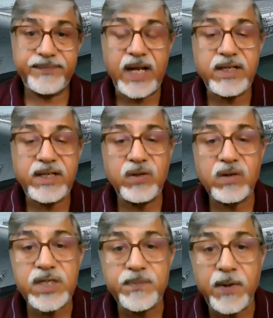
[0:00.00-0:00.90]
that your
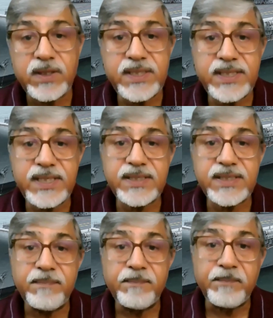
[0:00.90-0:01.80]

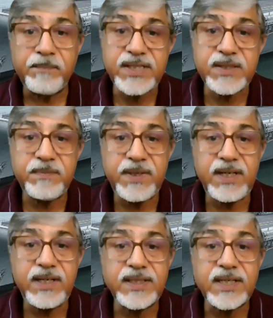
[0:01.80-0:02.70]
responses must
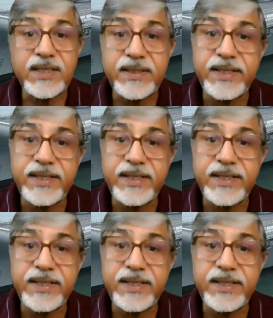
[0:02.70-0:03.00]
be the